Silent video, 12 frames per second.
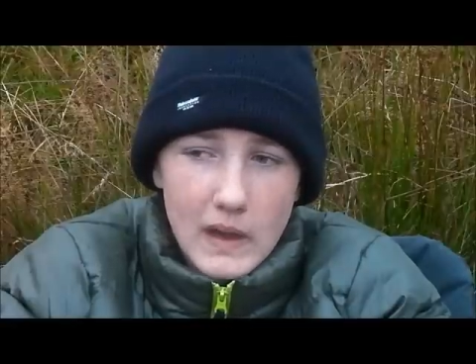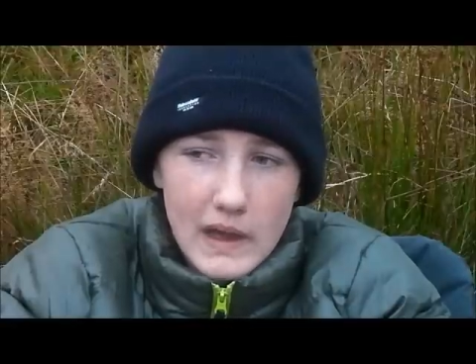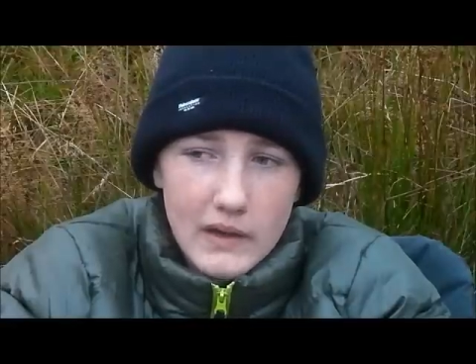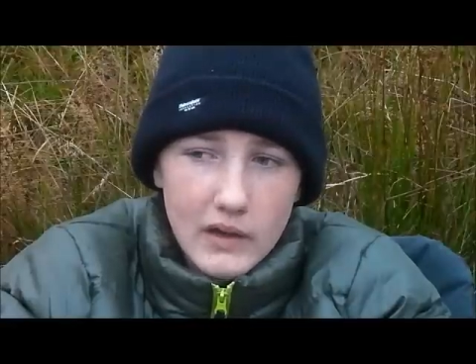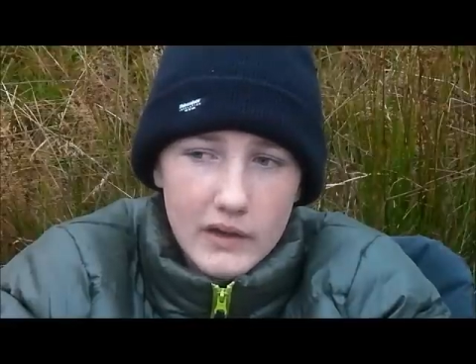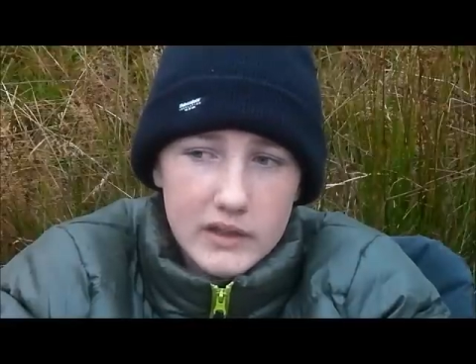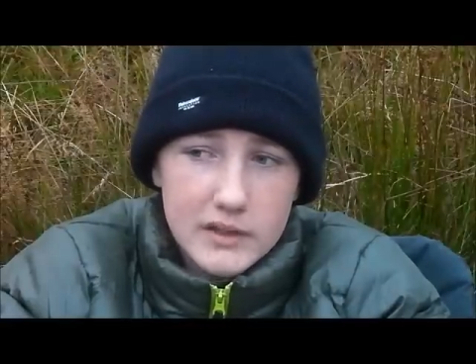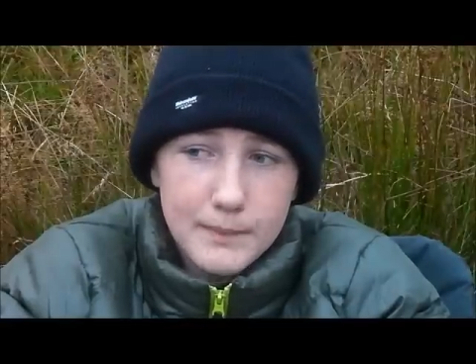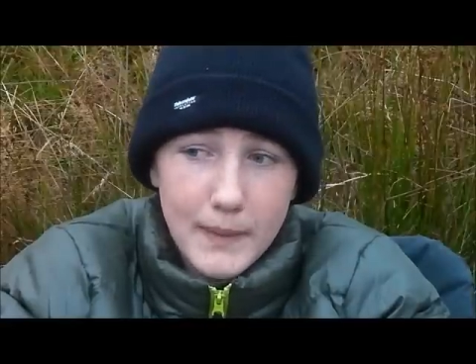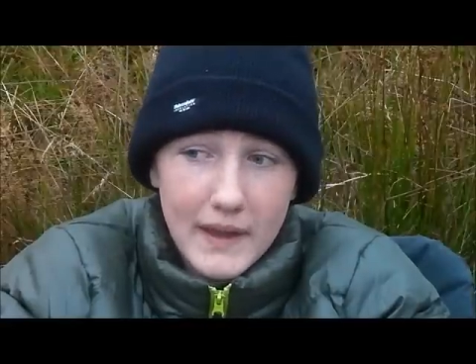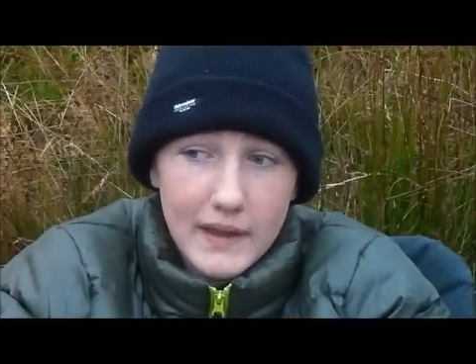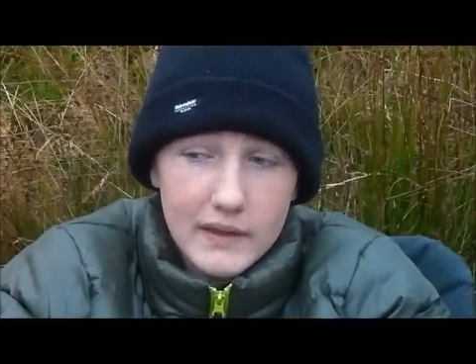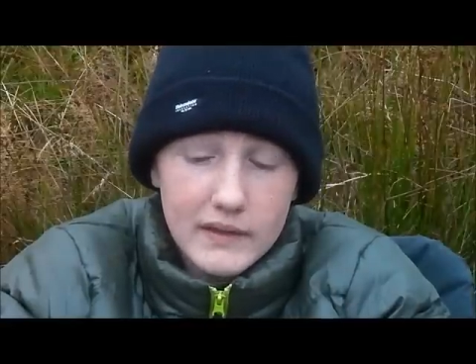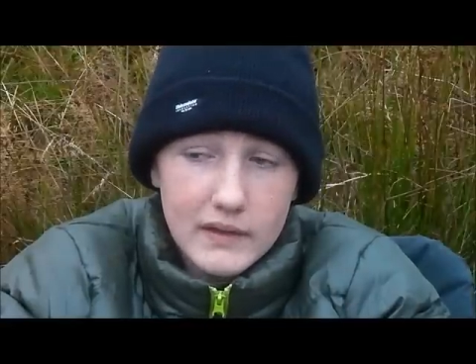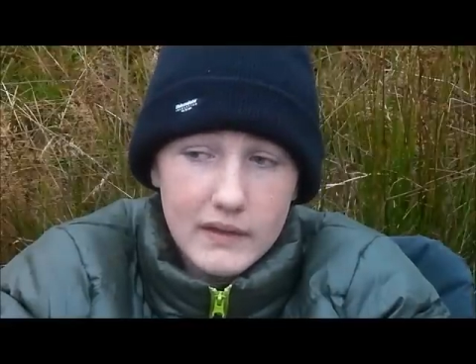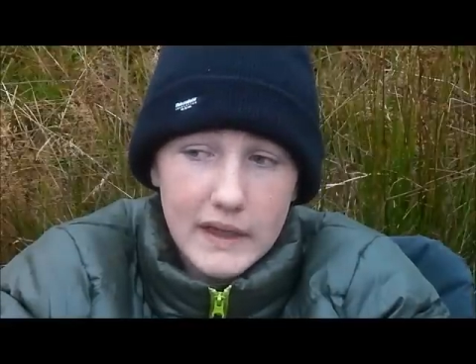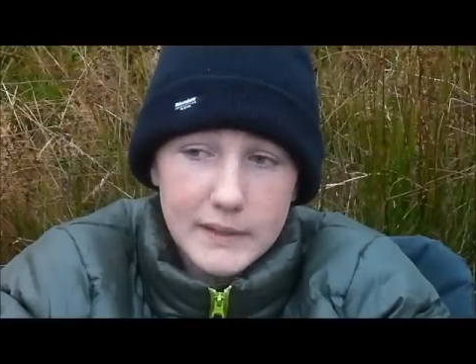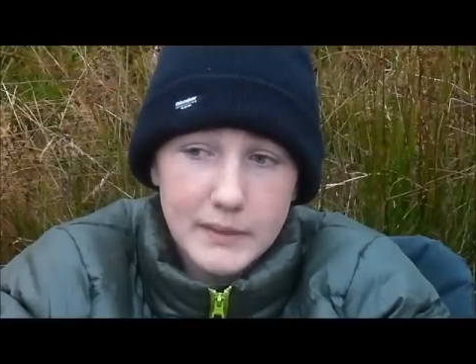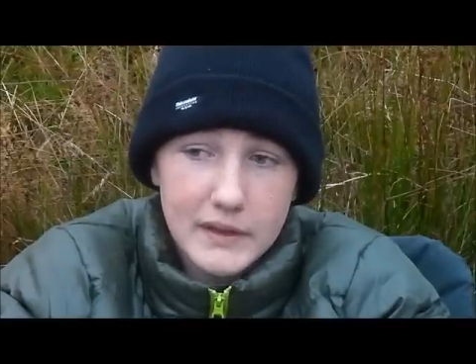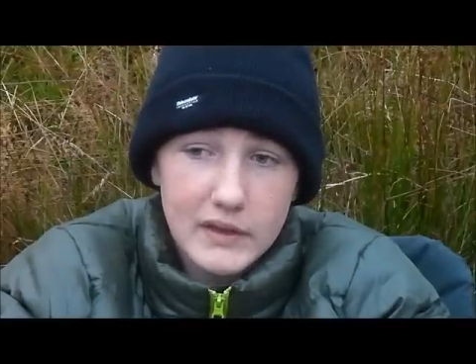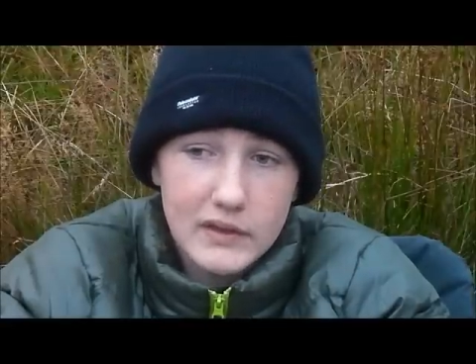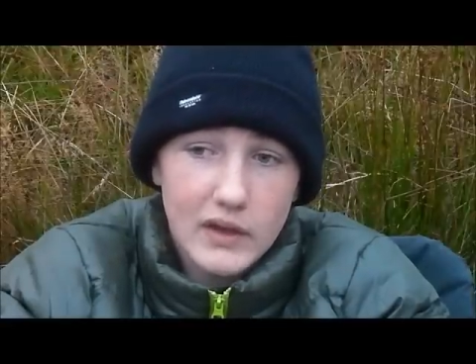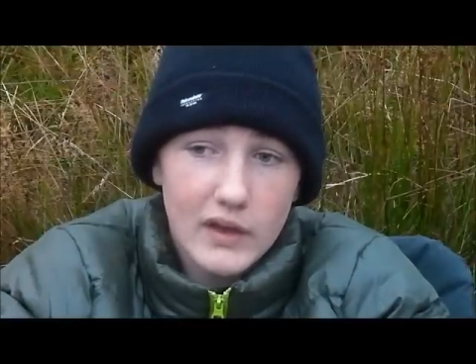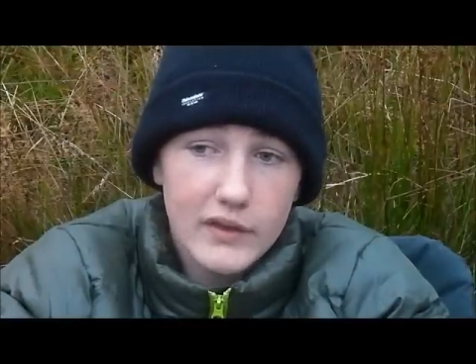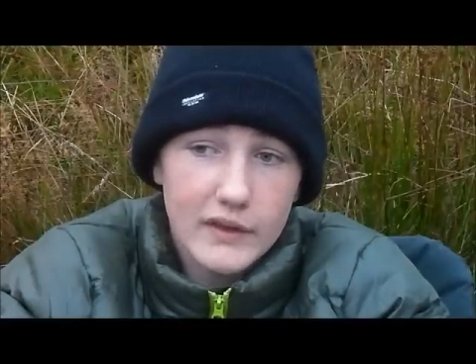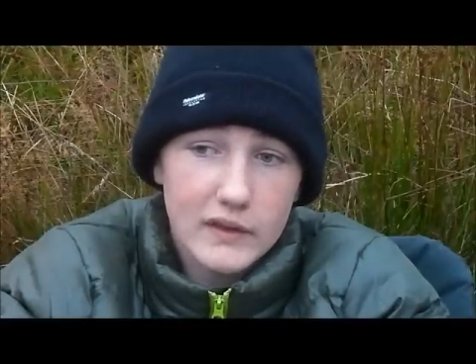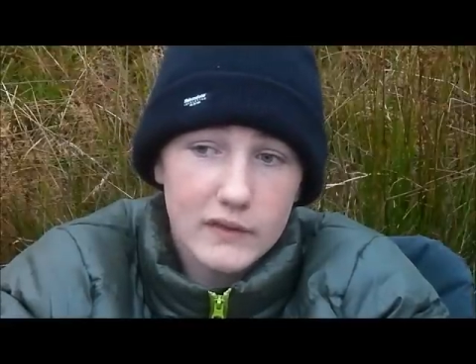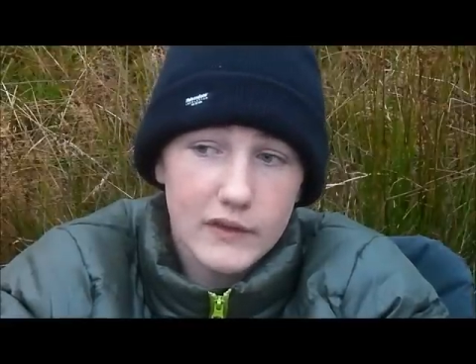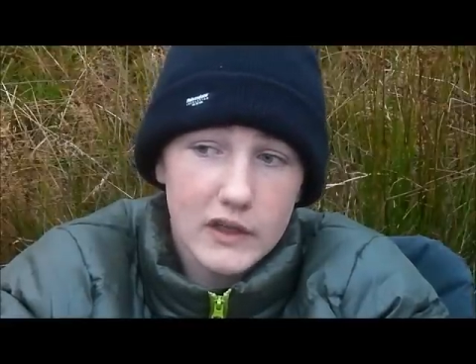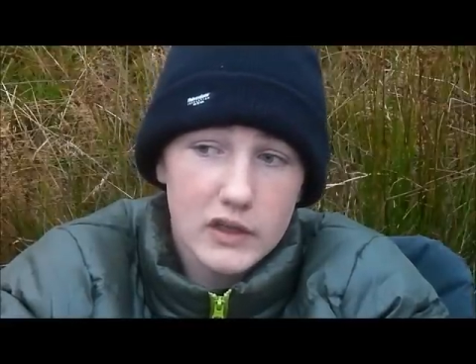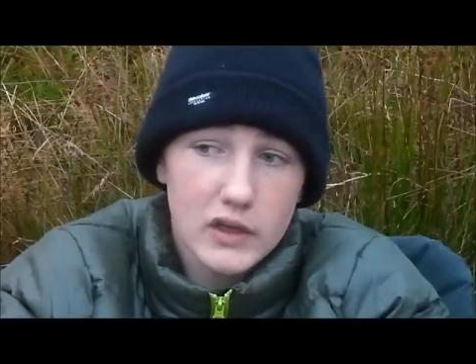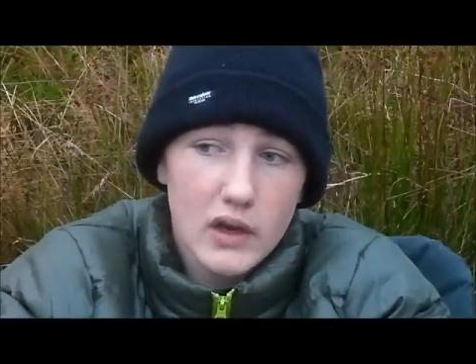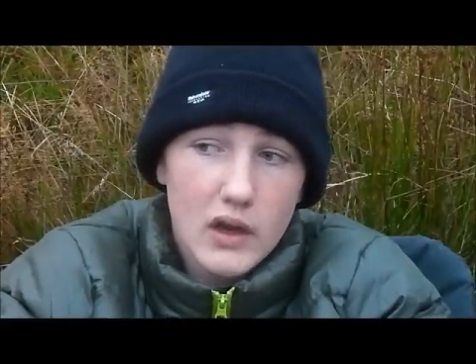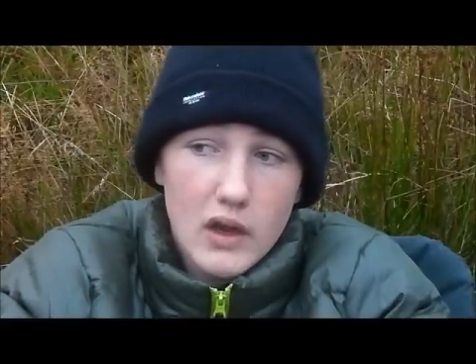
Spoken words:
And I expect that's because I think the fish